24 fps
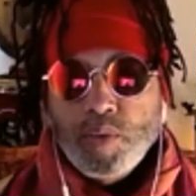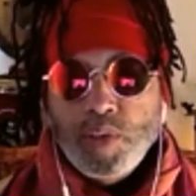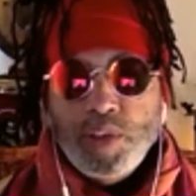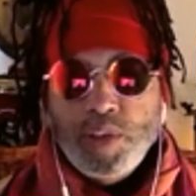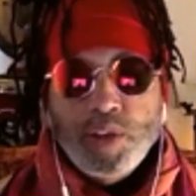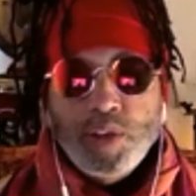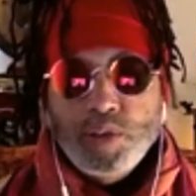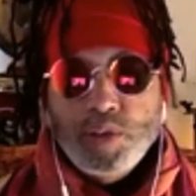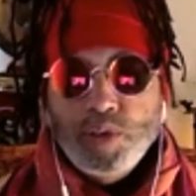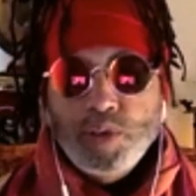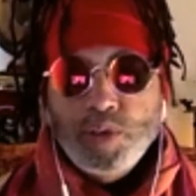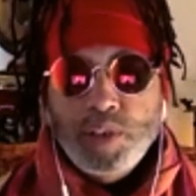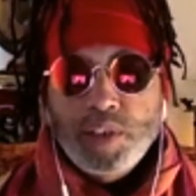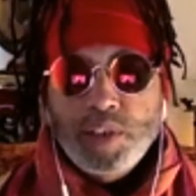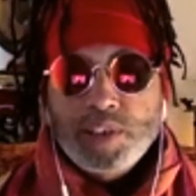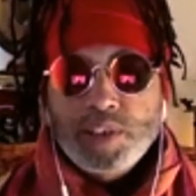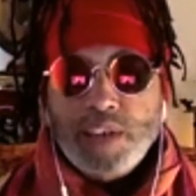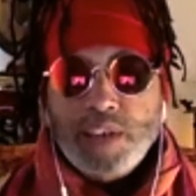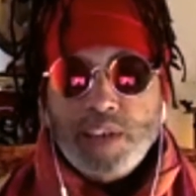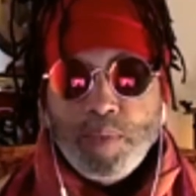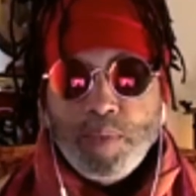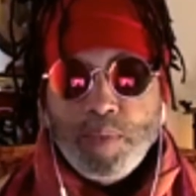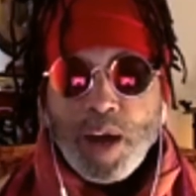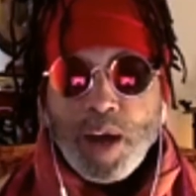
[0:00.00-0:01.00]
gonna do this
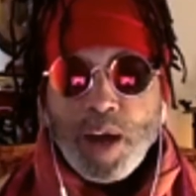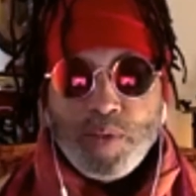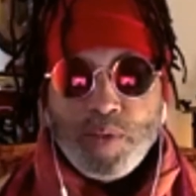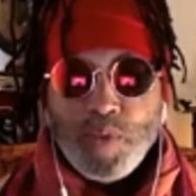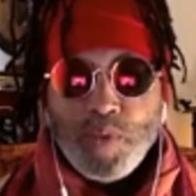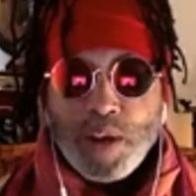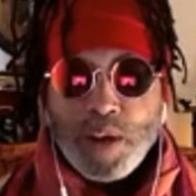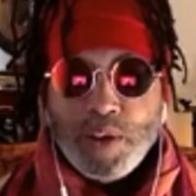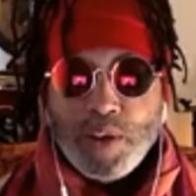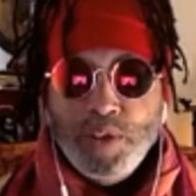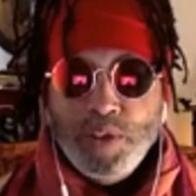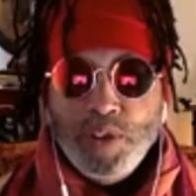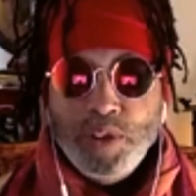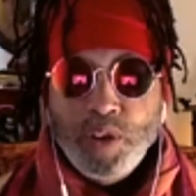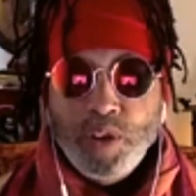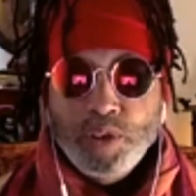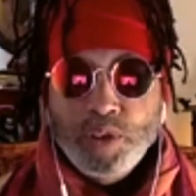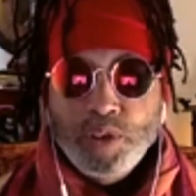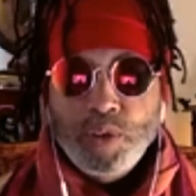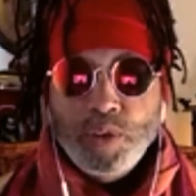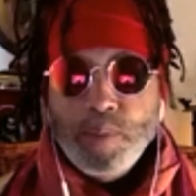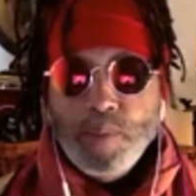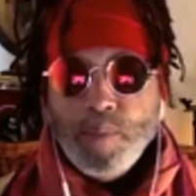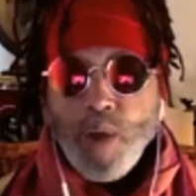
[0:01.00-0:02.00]
time? What kind of record you gonna
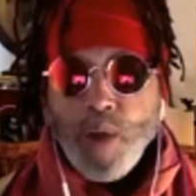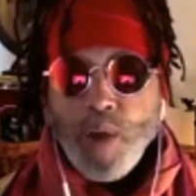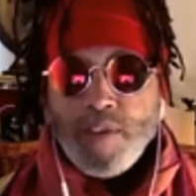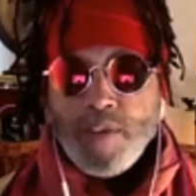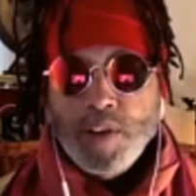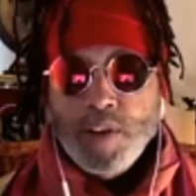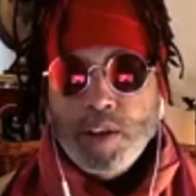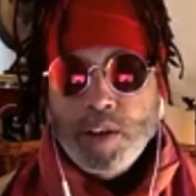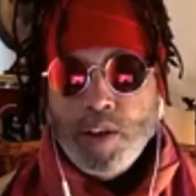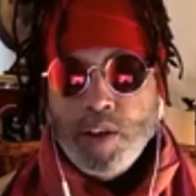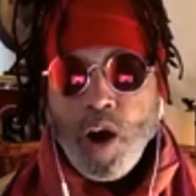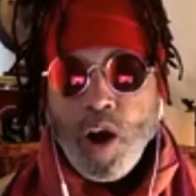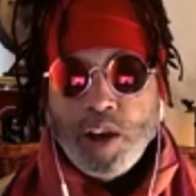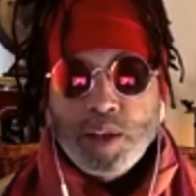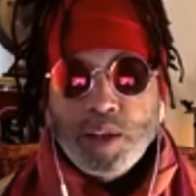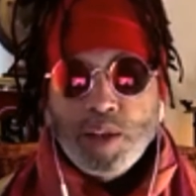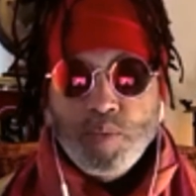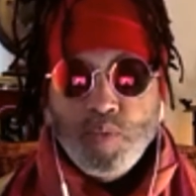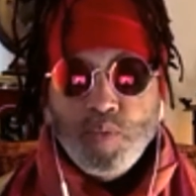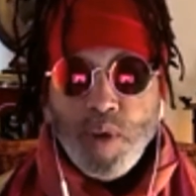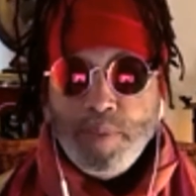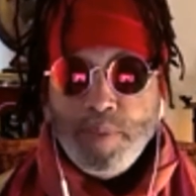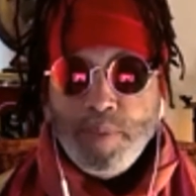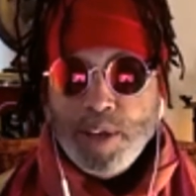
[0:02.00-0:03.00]
do? And Marvin, all
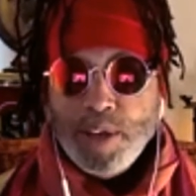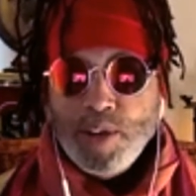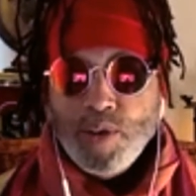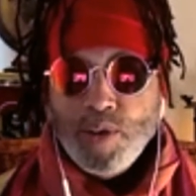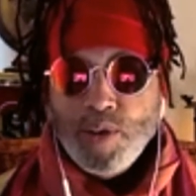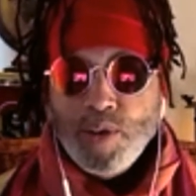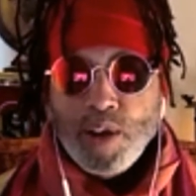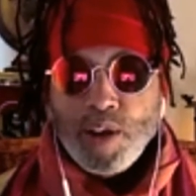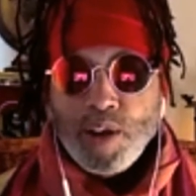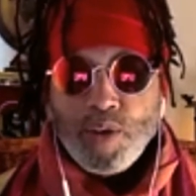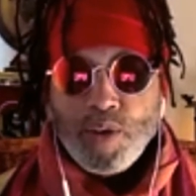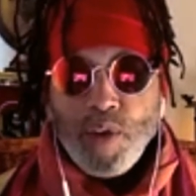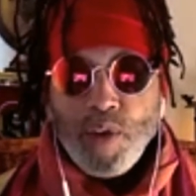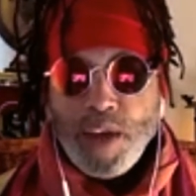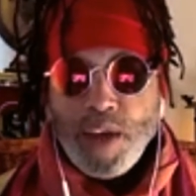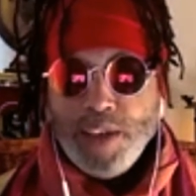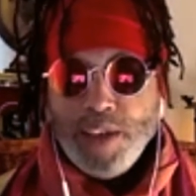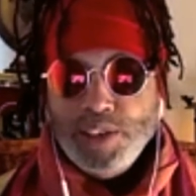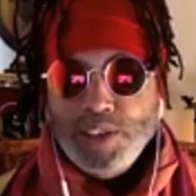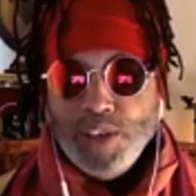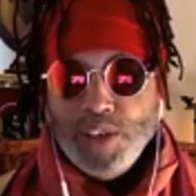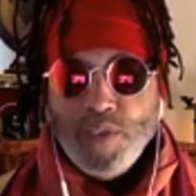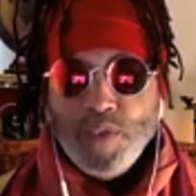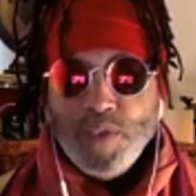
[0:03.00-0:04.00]
them women going
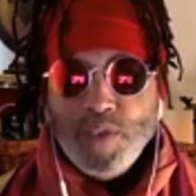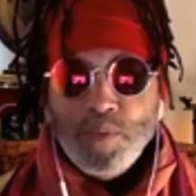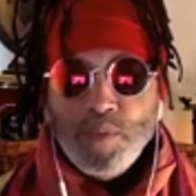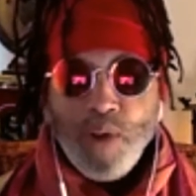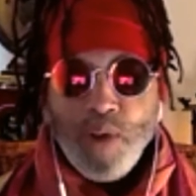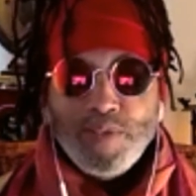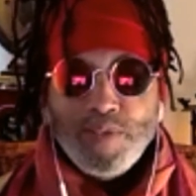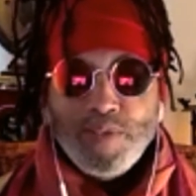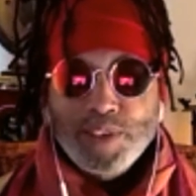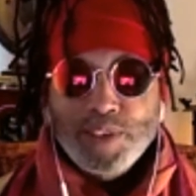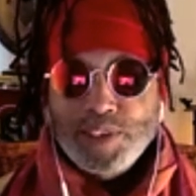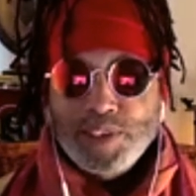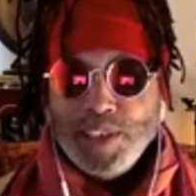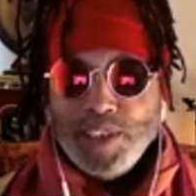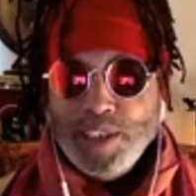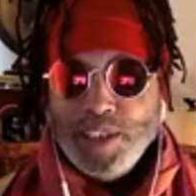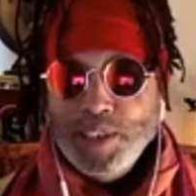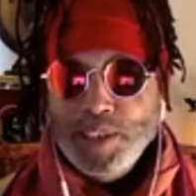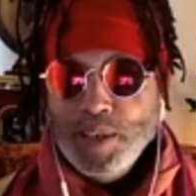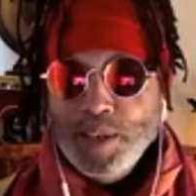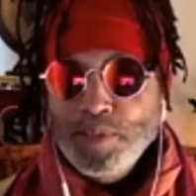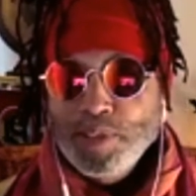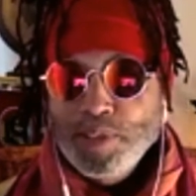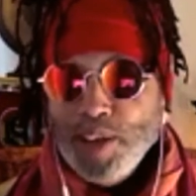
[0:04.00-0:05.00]
crazy over Marvin singing
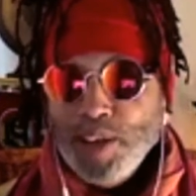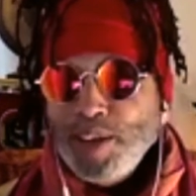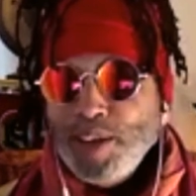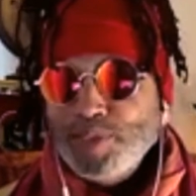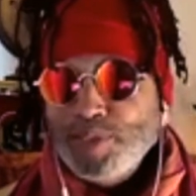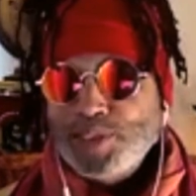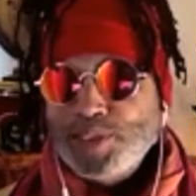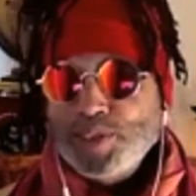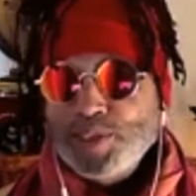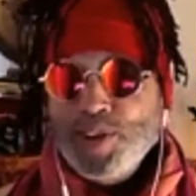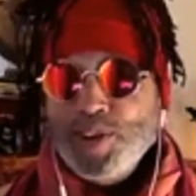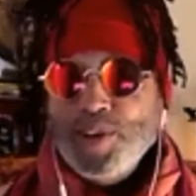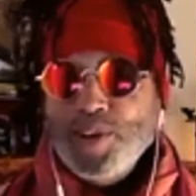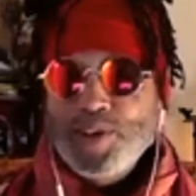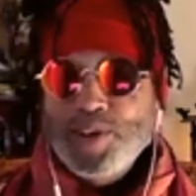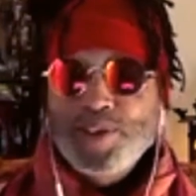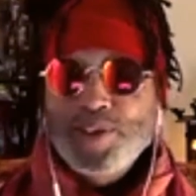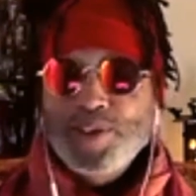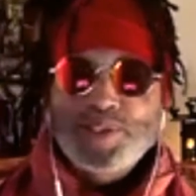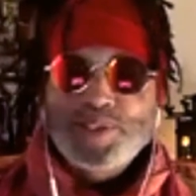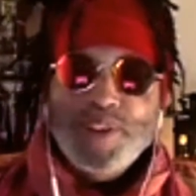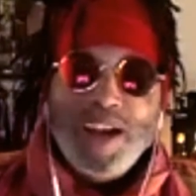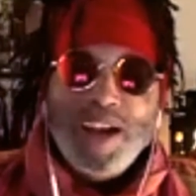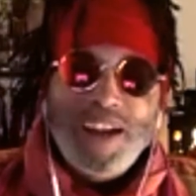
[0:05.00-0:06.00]
them love
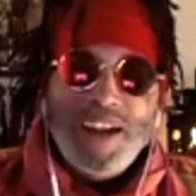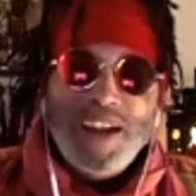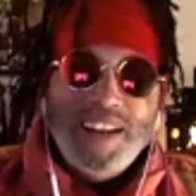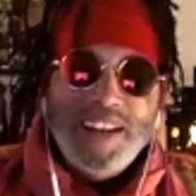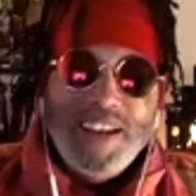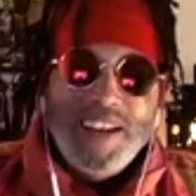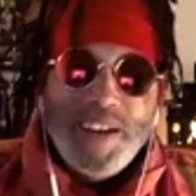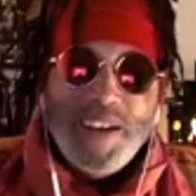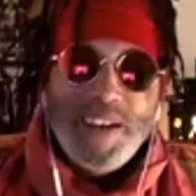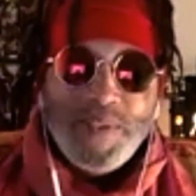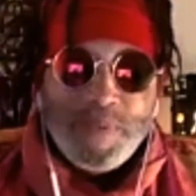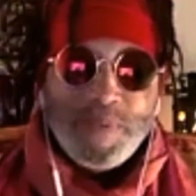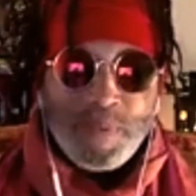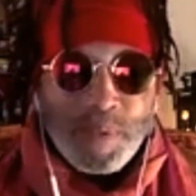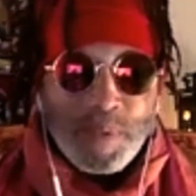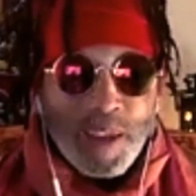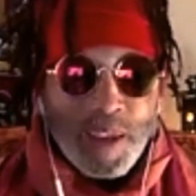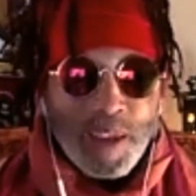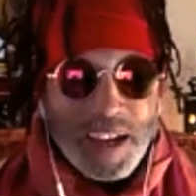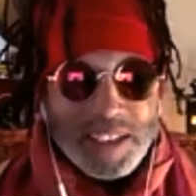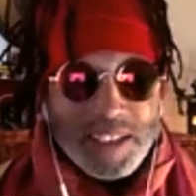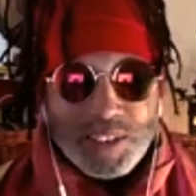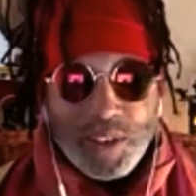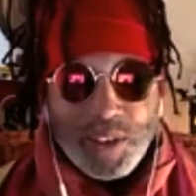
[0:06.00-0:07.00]
songs, right?
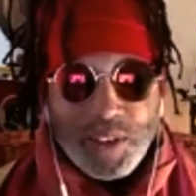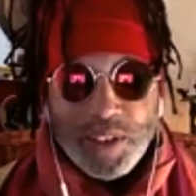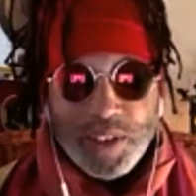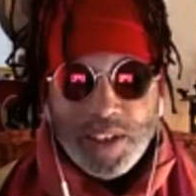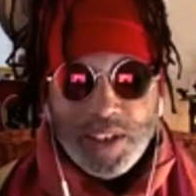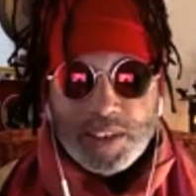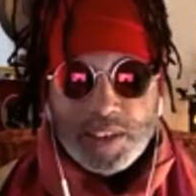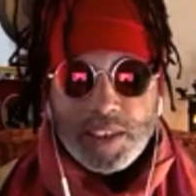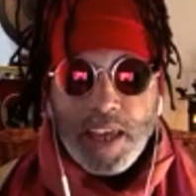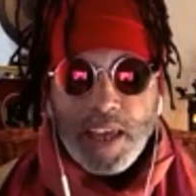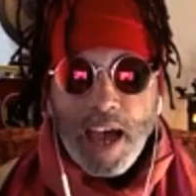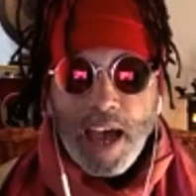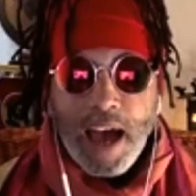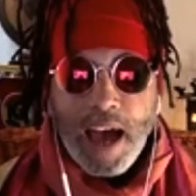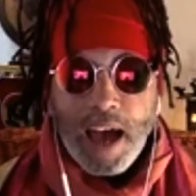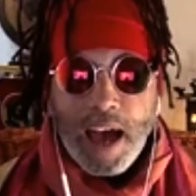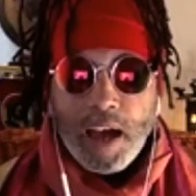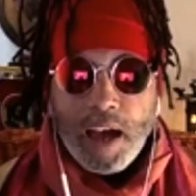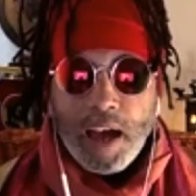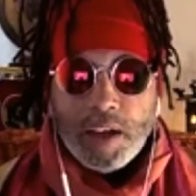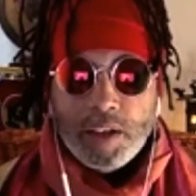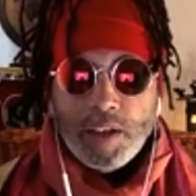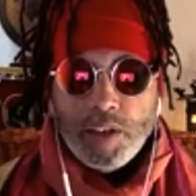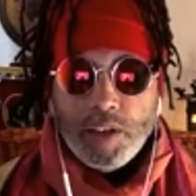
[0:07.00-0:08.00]
And so he said,
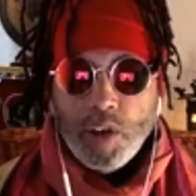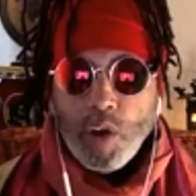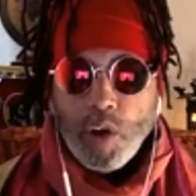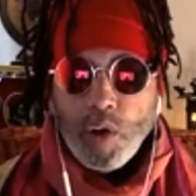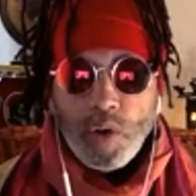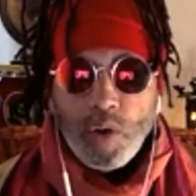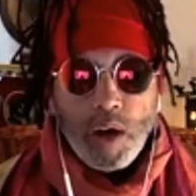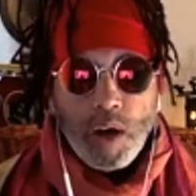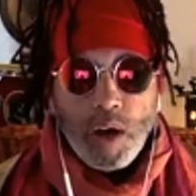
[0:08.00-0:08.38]
you know,